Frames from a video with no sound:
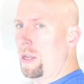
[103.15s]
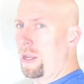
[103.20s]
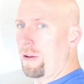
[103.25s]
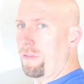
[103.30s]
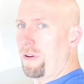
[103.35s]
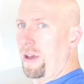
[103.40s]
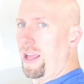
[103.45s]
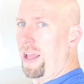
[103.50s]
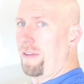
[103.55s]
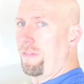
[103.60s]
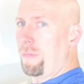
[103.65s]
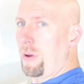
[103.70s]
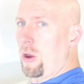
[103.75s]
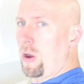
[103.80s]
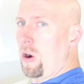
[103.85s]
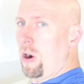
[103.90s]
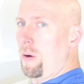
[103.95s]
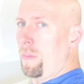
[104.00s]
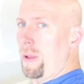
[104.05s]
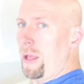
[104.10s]
If I have my
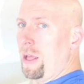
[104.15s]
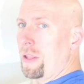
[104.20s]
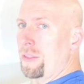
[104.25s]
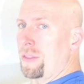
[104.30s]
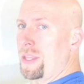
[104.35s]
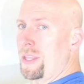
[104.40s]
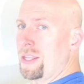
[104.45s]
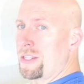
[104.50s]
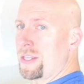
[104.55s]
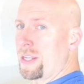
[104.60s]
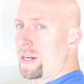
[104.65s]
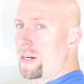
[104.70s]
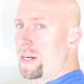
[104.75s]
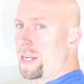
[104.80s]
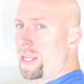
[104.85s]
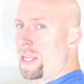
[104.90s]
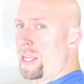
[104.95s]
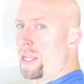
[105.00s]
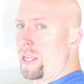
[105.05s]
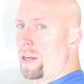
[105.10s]
arm out in this
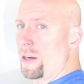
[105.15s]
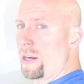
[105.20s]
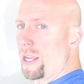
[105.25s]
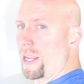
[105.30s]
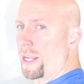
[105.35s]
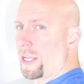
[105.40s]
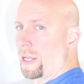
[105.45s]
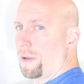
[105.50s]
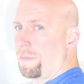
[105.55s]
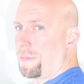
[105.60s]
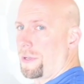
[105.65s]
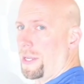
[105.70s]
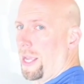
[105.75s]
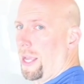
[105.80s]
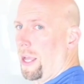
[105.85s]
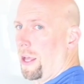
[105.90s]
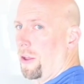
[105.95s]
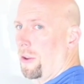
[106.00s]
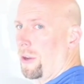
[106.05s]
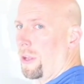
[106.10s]
area here and I come
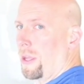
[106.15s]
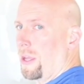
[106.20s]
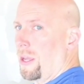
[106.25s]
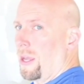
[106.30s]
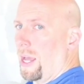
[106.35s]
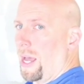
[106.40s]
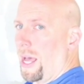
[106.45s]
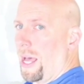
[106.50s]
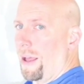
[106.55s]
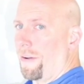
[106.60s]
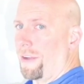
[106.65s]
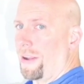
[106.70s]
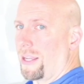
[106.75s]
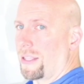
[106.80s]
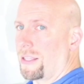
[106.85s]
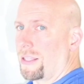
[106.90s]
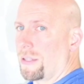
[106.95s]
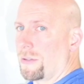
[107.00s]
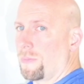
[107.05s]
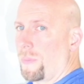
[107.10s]
down, I've
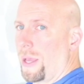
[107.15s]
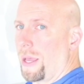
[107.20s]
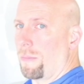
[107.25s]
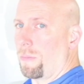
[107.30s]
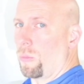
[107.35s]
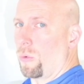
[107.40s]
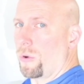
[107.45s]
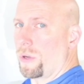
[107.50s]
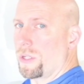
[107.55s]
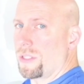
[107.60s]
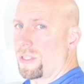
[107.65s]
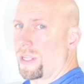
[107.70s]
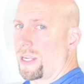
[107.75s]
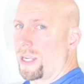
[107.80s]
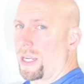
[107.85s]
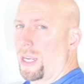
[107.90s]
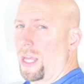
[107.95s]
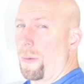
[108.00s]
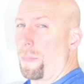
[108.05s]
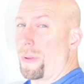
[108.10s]
got this bad boy
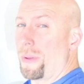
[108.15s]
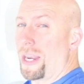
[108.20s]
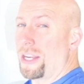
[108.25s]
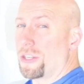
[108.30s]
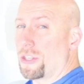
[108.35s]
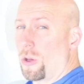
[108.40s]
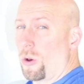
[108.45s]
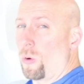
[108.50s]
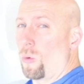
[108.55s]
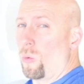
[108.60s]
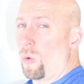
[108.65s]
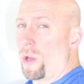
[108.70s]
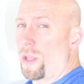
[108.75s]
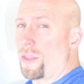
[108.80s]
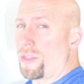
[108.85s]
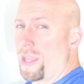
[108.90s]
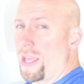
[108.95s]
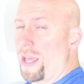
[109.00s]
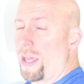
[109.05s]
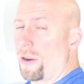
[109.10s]
sticking up, and I don't
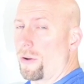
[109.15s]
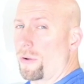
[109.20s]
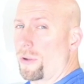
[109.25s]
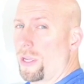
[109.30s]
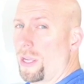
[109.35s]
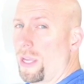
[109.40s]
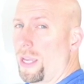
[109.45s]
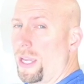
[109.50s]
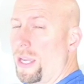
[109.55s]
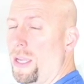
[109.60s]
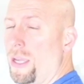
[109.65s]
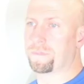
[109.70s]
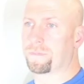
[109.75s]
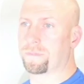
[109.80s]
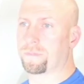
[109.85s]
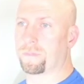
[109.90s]
want that, okay?